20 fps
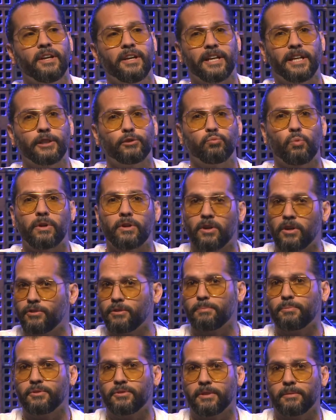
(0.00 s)
is
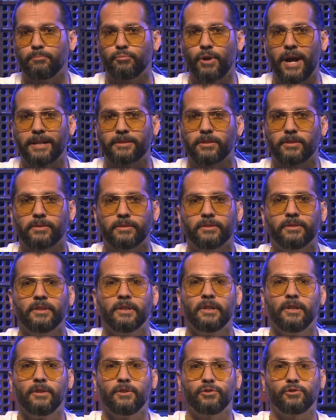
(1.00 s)
100% practical.
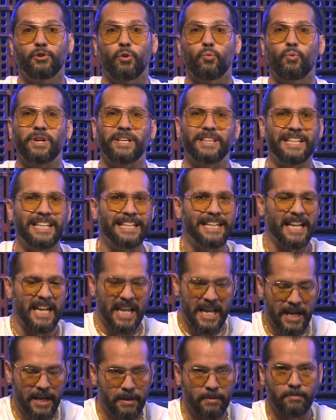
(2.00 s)
So we needed
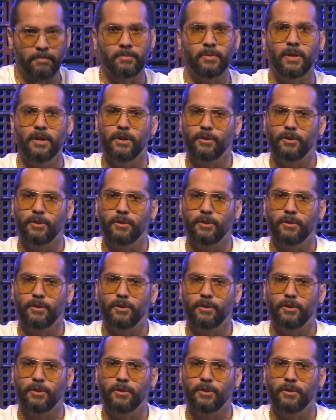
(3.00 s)
him